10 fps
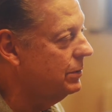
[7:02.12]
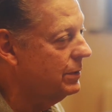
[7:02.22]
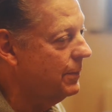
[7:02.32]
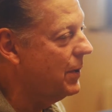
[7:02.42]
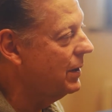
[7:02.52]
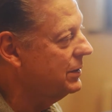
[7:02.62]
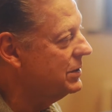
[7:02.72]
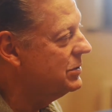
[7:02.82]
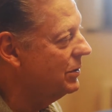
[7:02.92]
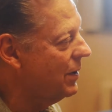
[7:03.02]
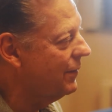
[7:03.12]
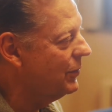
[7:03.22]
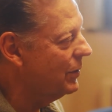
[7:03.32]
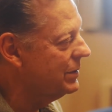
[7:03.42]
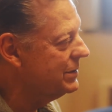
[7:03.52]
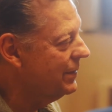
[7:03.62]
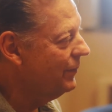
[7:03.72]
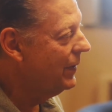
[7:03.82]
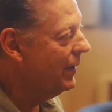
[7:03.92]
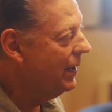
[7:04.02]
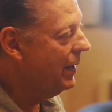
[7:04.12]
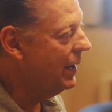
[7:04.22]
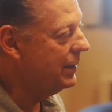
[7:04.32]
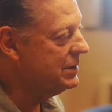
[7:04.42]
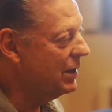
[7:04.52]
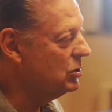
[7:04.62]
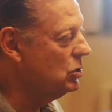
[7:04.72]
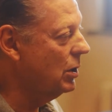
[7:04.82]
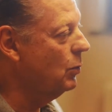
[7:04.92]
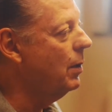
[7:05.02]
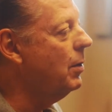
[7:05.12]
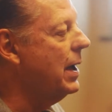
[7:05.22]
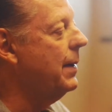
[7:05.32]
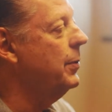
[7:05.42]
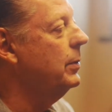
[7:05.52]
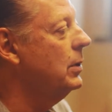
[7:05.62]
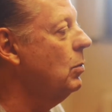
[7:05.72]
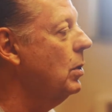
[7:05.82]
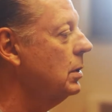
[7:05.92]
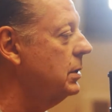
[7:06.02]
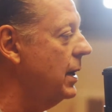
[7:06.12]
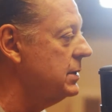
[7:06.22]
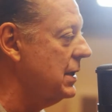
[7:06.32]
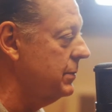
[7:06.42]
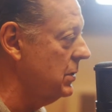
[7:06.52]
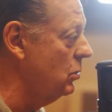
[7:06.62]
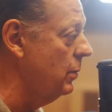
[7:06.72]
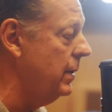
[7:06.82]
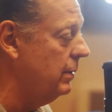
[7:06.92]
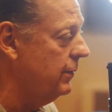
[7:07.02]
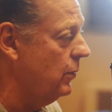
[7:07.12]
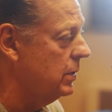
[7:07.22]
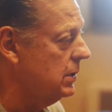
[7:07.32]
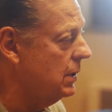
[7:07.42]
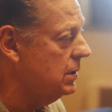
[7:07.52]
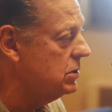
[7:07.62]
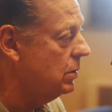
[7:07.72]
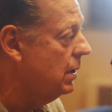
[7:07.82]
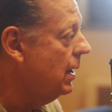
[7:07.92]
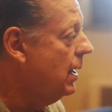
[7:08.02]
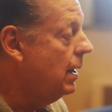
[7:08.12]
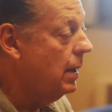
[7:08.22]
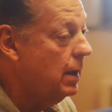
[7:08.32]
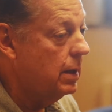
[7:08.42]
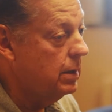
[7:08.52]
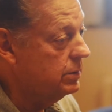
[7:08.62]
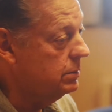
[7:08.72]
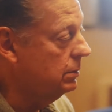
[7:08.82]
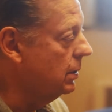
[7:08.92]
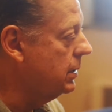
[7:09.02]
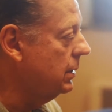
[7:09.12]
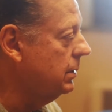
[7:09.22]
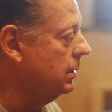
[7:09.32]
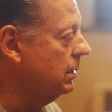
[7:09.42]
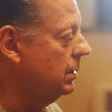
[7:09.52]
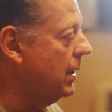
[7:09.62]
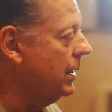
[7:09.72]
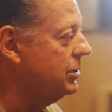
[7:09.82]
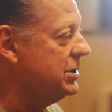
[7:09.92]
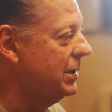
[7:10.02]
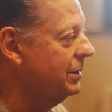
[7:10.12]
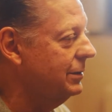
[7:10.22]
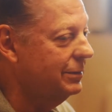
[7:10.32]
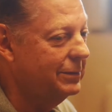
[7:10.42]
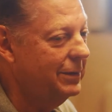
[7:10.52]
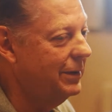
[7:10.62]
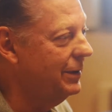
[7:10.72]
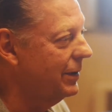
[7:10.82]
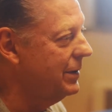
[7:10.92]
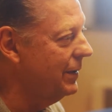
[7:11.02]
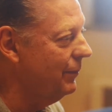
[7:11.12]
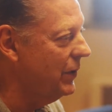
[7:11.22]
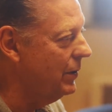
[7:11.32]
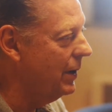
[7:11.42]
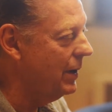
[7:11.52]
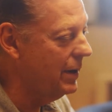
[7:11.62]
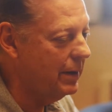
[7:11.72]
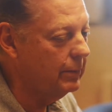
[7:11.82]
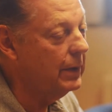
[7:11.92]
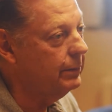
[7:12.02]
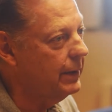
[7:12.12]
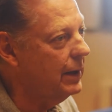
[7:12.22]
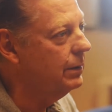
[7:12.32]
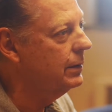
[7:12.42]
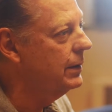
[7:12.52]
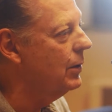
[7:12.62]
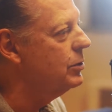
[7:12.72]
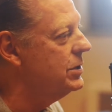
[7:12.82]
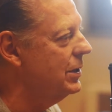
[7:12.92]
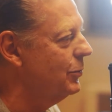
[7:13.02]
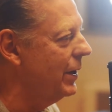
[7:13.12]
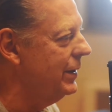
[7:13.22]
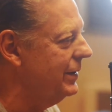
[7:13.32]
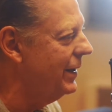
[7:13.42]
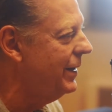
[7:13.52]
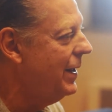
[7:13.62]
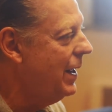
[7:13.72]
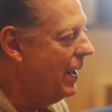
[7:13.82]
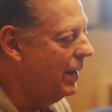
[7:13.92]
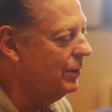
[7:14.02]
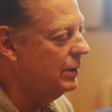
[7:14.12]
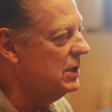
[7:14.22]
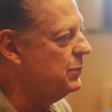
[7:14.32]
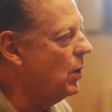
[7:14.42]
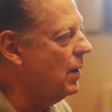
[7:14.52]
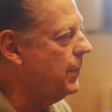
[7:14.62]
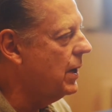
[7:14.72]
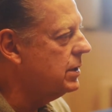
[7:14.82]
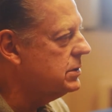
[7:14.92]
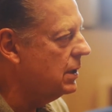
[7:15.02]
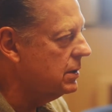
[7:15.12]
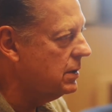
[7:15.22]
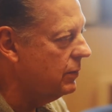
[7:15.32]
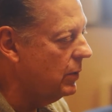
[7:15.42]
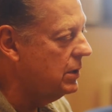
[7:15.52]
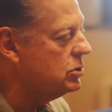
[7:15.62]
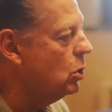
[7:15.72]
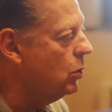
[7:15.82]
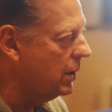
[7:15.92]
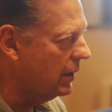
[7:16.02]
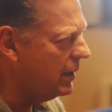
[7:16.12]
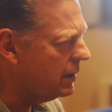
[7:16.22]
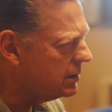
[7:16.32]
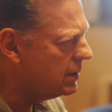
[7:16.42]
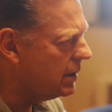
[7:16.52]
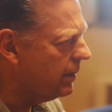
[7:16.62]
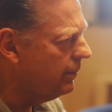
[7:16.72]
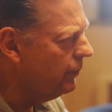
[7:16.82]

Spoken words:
the Park District golf course at South Shore. What will happen when the world class comes in? Who will be able to afford to get into it? Look at United Center. Look at now guaranteed rate, and look at these ballparks and arenas. Who can get into them?